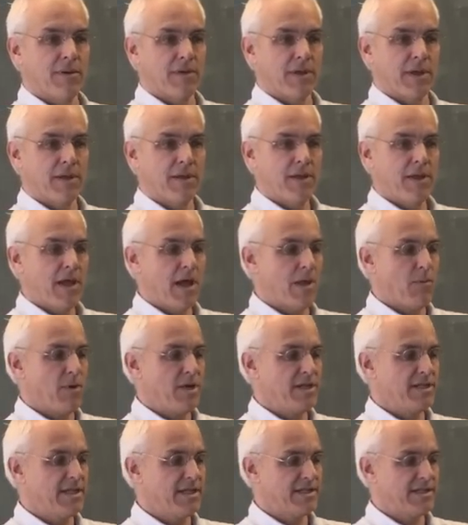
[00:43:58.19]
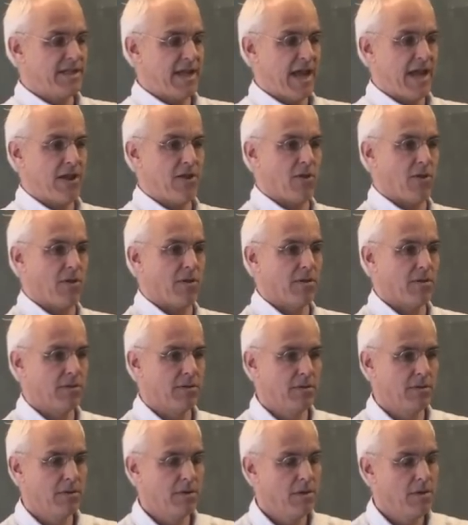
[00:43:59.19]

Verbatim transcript: Okay. And what is this tangle?